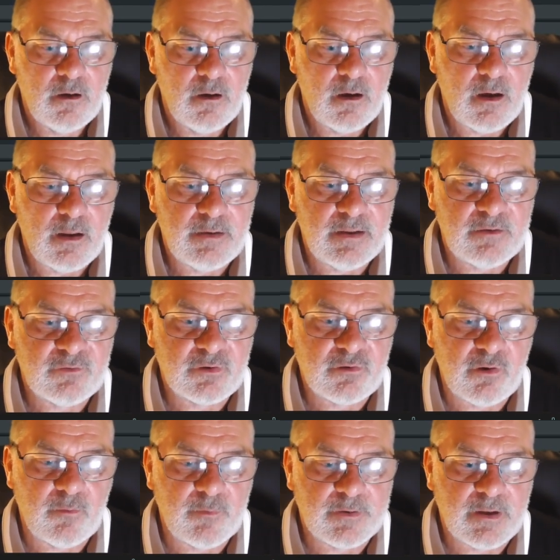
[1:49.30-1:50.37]
and there's your
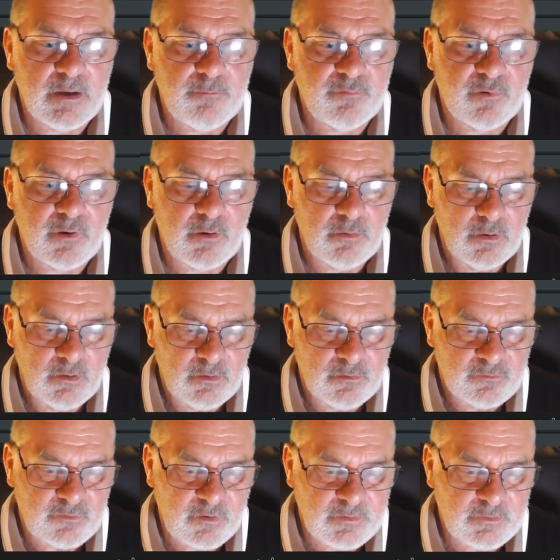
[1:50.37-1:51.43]
Chroma Key Pro.
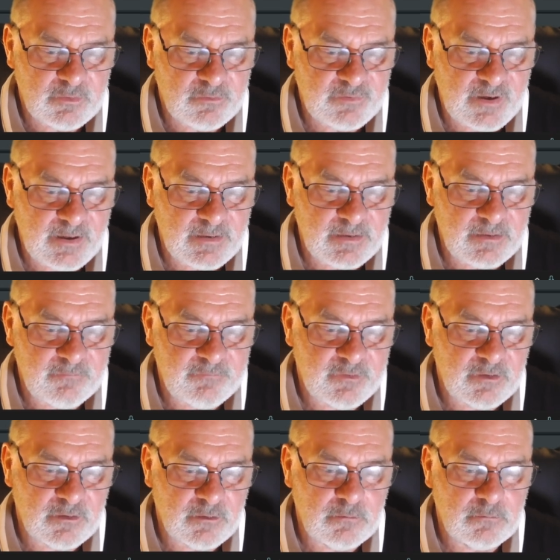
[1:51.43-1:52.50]
So all you do is highlight the
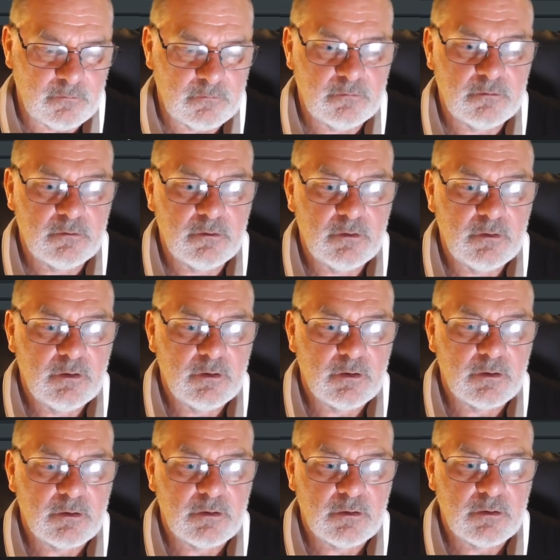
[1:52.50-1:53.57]
video,
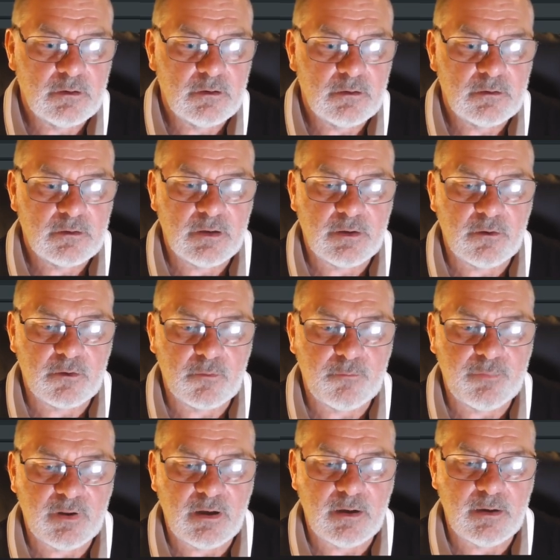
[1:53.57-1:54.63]
click on
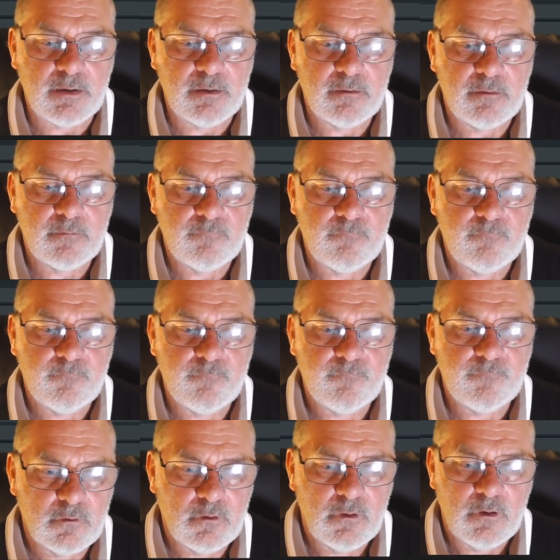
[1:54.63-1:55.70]
apply,
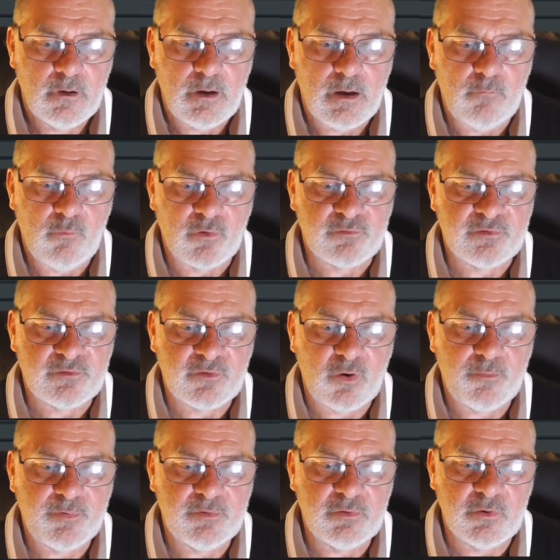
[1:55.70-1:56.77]
and once it's
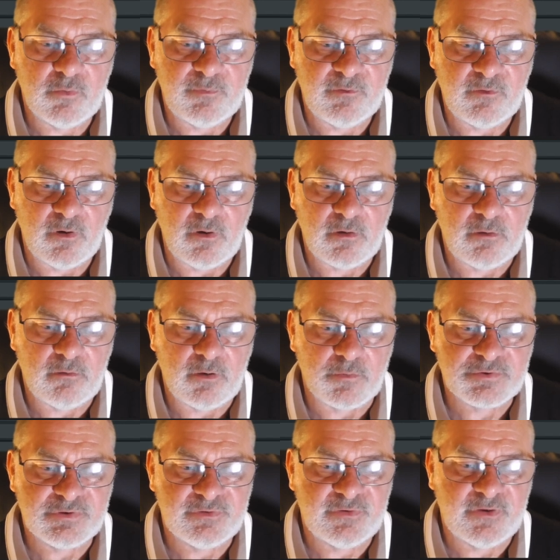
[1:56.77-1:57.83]
opened up, you've got all your
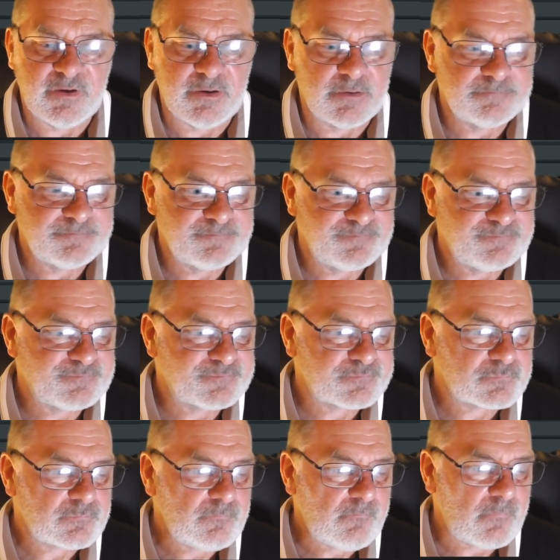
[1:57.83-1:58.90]
options here.
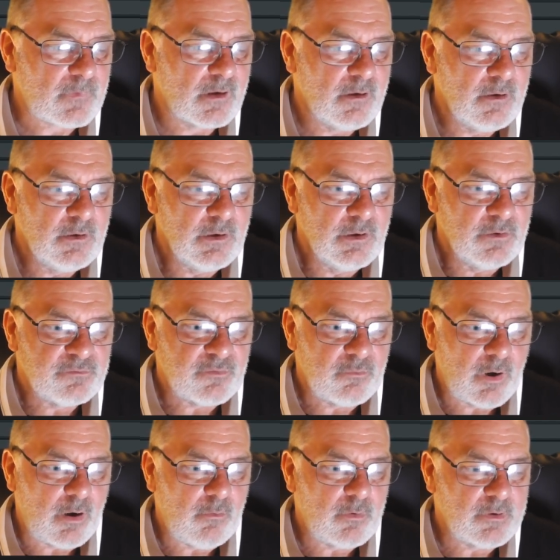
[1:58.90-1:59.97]
So
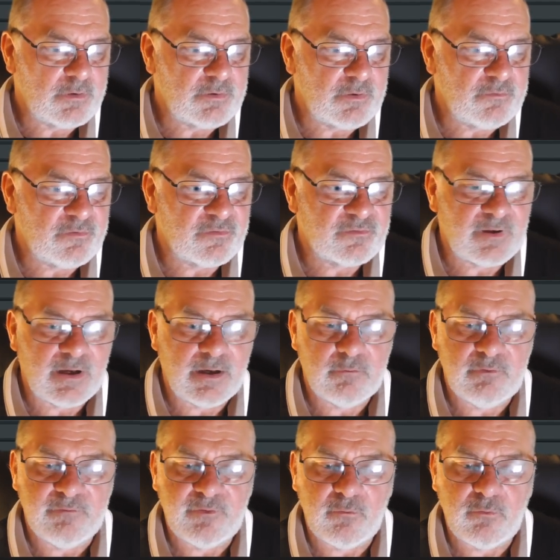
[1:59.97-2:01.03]
what I want to do to start
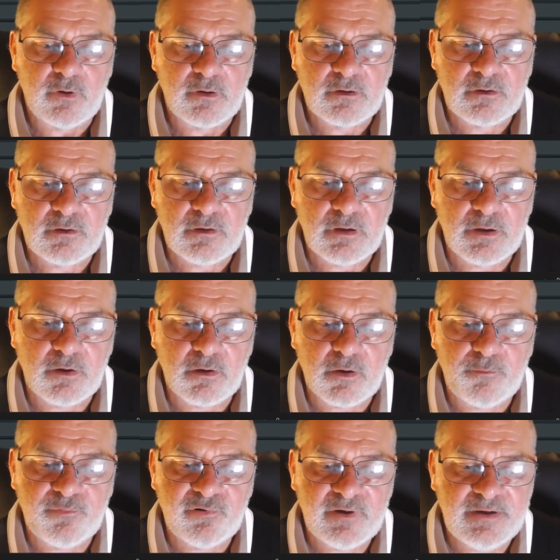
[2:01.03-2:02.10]
with, I want to click on a
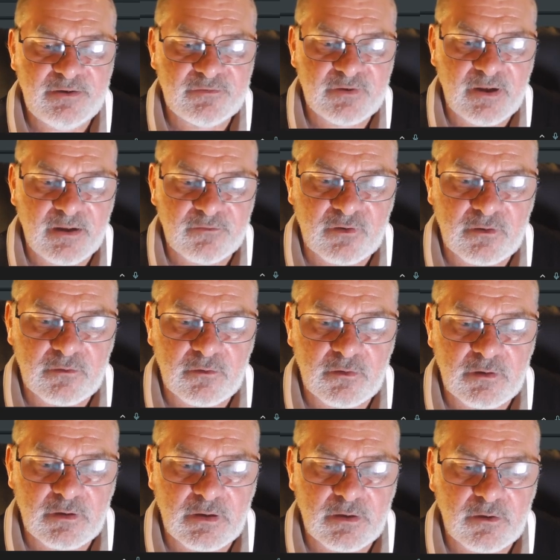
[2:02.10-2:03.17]
preset, I'm going
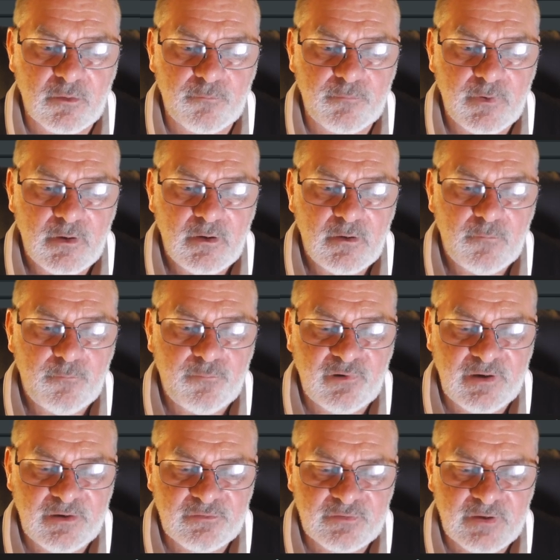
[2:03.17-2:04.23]
to click on
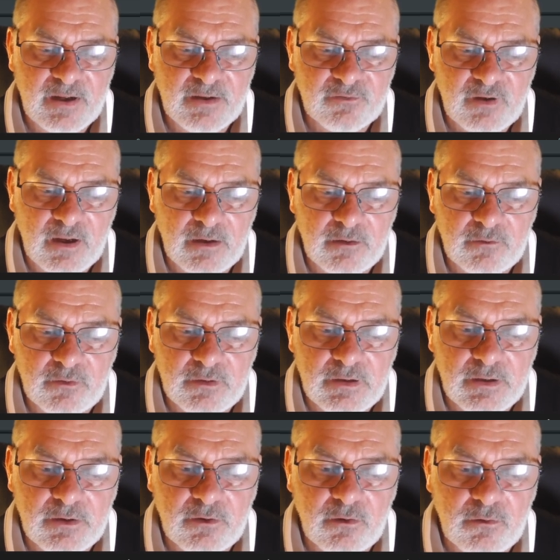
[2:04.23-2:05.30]
preset, and I'm going to
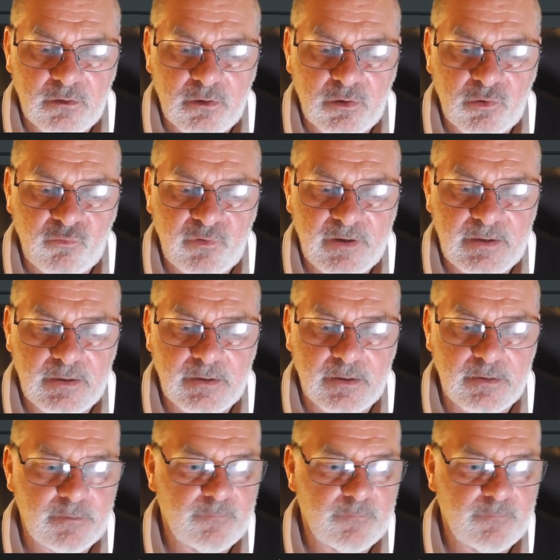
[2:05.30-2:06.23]
click on green key.